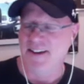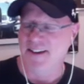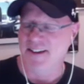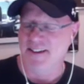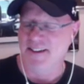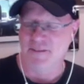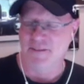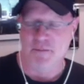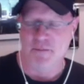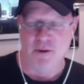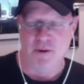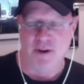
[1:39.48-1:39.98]

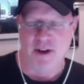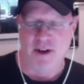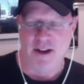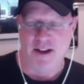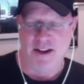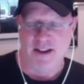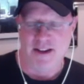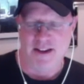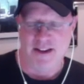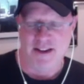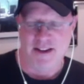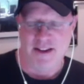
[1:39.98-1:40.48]
Boy,
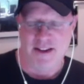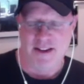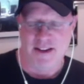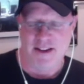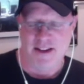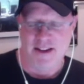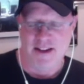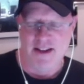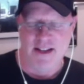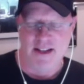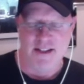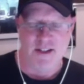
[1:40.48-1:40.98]

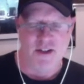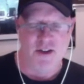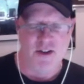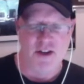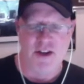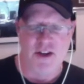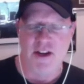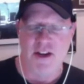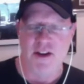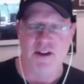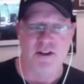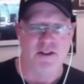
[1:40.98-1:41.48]
it took
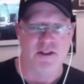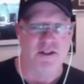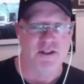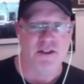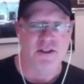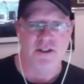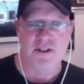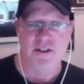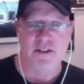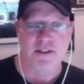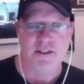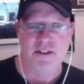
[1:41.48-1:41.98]
years.
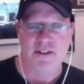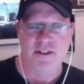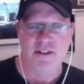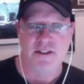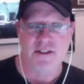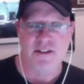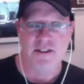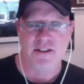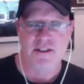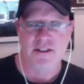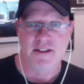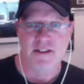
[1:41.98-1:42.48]

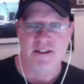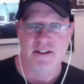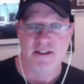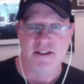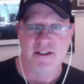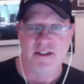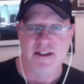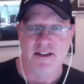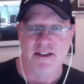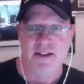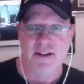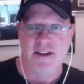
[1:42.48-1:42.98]

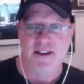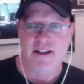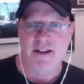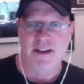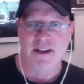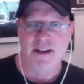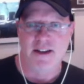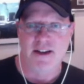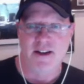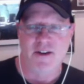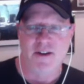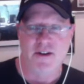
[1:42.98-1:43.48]

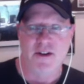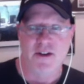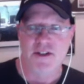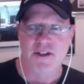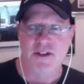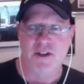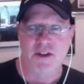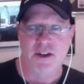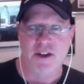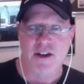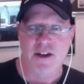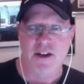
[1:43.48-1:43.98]
It
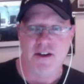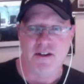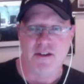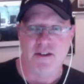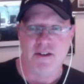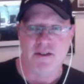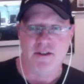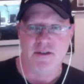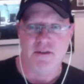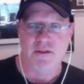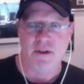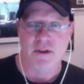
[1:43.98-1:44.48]
took
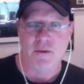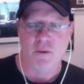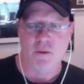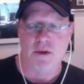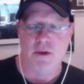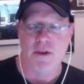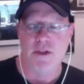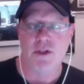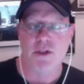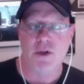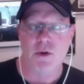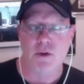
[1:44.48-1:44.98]
years. Well,
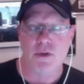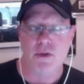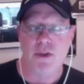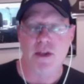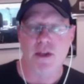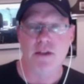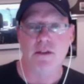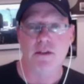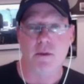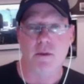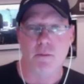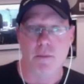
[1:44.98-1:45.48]
there's 2
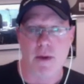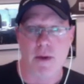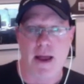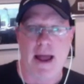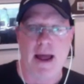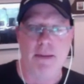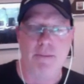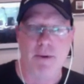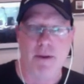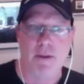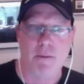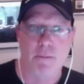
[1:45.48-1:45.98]
things
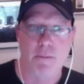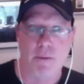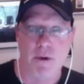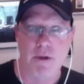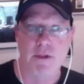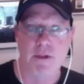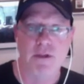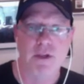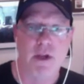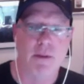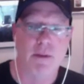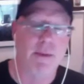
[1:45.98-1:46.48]
happening. The book
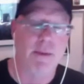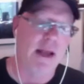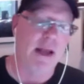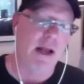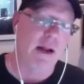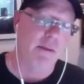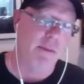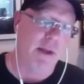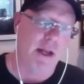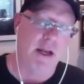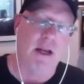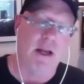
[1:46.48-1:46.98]
is coming out.
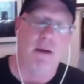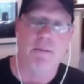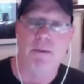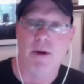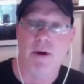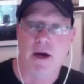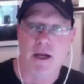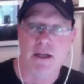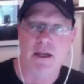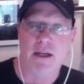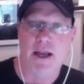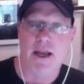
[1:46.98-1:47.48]
I'm getting a
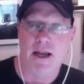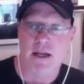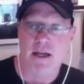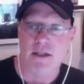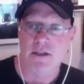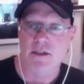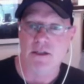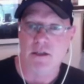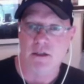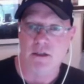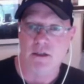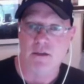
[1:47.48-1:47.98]

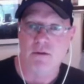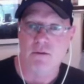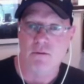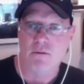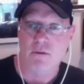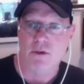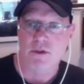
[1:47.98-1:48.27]
podcast, which